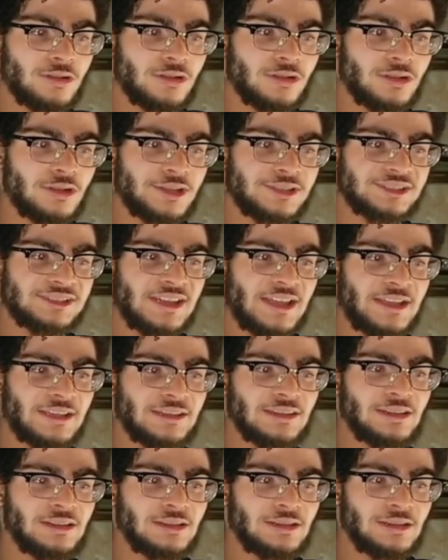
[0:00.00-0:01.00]
Is that
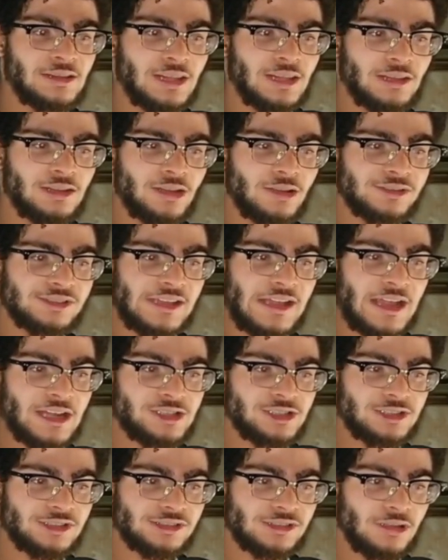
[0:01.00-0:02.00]
Kikyo's
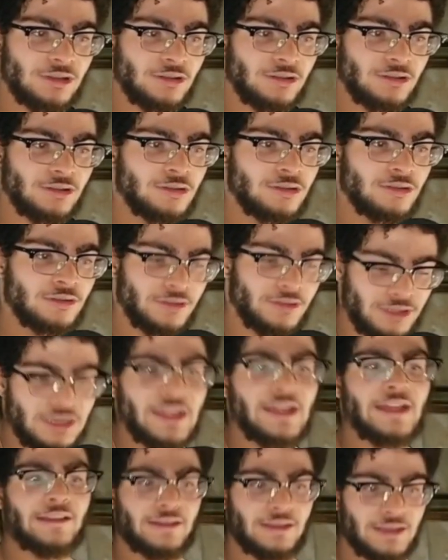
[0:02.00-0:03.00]
ashes though?
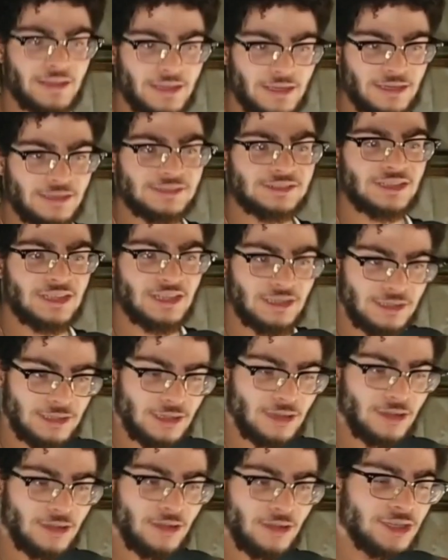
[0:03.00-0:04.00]
Yeah, it is
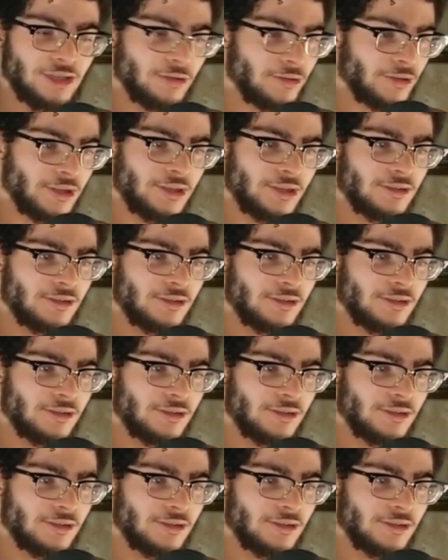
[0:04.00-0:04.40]
Kikyo. I knew it.